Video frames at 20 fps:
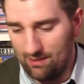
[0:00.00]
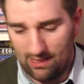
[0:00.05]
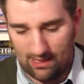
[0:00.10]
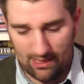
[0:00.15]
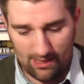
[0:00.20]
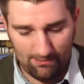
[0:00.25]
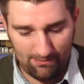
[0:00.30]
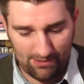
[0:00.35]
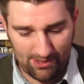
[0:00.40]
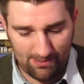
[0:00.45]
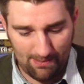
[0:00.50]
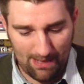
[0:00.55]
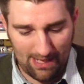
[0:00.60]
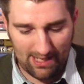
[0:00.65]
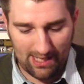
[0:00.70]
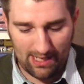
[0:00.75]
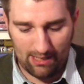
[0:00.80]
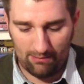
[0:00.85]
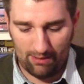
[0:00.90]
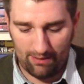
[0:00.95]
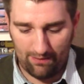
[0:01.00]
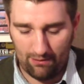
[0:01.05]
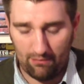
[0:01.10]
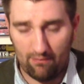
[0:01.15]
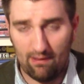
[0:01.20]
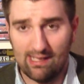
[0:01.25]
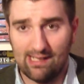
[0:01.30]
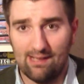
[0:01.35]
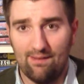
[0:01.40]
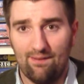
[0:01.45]
SmackDown, if you're
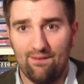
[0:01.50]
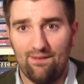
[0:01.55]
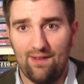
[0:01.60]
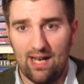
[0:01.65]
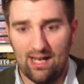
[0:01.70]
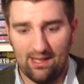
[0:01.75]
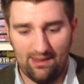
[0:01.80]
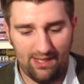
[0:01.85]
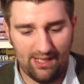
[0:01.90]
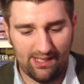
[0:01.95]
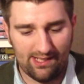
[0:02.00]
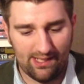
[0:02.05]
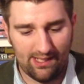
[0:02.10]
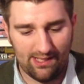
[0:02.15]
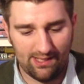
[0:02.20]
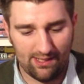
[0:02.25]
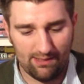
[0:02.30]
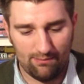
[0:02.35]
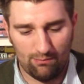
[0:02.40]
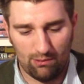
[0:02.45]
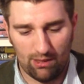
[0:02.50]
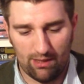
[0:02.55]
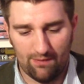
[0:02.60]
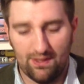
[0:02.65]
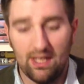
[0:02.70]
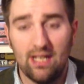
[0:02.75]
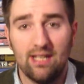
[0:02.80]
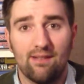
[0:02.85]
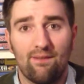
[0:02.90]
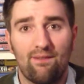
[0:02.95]
a wrestling fan, this is one
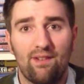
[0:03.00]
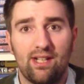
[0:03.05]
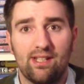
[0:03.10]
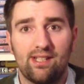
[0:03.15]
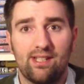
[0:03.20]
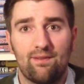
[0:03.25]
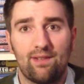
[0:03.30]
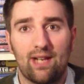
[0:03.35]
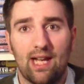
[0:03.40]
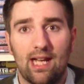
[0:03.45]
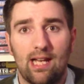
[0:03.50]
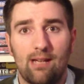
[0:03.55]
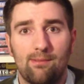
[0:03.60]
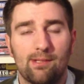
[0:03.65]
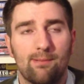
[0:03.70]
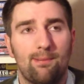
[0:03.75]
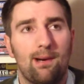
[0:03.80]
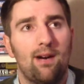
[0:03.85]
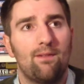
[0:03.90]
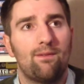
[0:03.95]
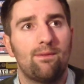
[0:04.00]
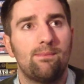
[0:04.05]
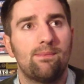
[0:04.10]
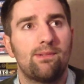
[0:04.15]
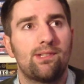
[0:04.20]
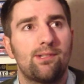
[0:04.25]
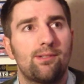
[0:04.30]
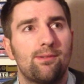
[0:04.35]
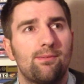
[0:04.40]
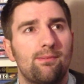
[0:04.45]
of the definitive games, apart from
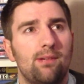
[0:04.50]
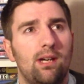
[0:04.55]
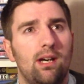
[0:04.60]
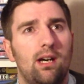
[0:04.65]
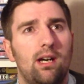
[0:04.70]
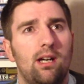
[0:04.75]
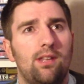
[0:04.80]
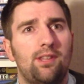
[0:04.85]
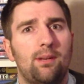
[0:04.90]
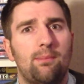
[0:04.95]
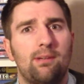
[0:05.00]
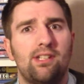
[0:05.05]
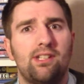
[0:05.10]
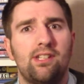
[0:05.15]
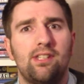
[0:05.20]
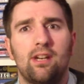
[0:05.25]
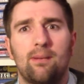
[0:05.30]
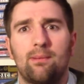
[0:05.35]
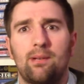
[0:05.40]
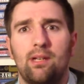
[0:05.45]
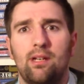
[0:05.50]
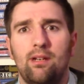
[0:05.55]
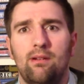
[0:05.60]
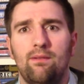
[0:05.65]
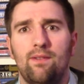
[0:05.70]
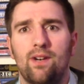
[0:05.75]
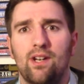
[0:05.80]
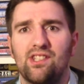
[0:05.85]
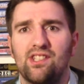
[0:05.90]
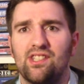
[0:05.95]

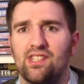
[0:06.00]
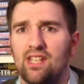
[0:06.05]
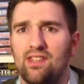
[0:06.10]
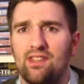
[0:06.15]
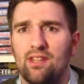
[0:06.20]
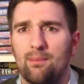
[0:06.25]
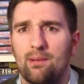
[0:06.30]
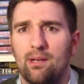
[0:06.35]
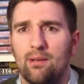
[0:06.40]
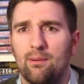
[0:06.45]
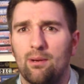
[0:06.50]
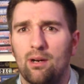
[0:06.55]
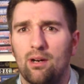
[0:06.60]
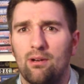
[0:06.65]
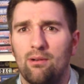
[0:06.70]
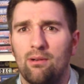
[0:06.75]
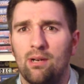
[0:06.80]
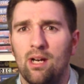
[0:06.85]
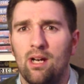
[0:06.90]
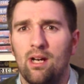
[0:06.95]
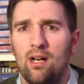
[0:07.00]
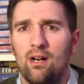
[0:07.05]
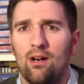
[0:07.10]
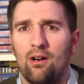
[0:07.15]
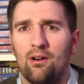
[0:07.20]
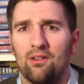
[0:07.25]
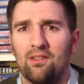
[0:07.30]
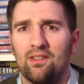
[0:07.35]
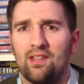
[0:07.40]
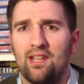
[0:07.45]
WCW versus NWO
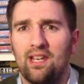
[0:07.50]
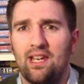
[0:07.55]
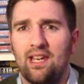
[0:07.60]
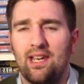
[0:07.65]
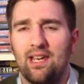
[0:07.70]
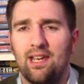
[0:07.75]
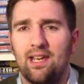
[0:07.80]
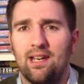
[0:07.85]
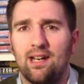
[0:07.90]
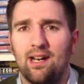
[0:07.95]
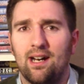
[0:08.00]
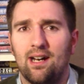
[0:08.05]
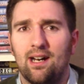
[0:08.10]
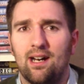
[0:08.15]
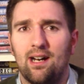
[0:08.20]
on the